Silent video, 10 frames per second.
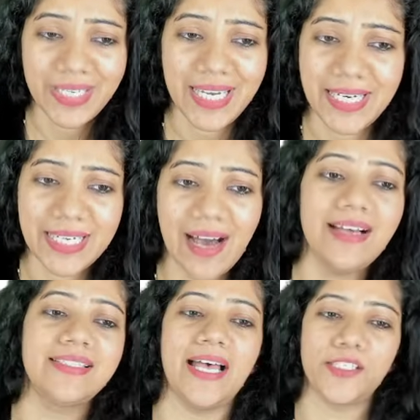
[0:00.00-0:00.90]

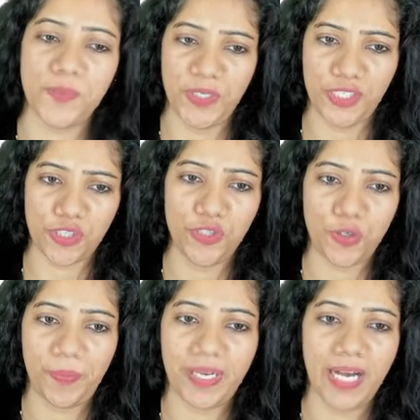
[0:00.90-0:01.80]
India's aspiration to
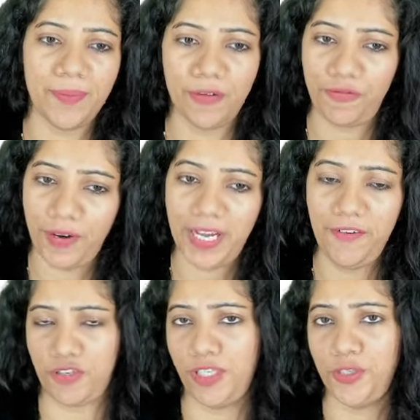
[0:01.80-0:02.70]
become a $5
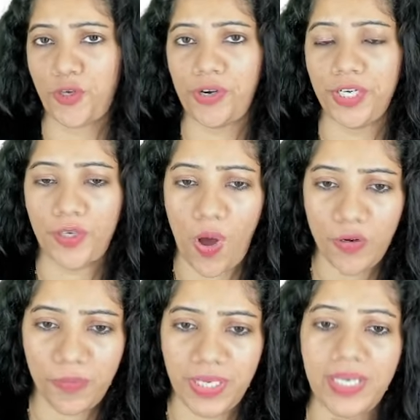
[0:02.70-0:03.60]
trillion
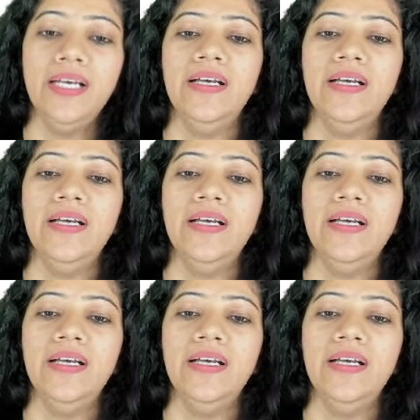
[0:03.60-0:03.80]
economy